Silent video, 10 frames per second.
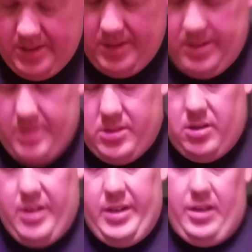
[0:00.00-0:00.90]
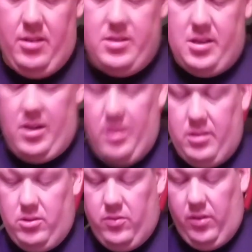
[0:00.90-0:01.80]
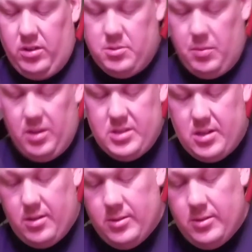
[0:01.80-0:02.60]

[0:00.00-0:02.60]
This right here is another Duval's Monster,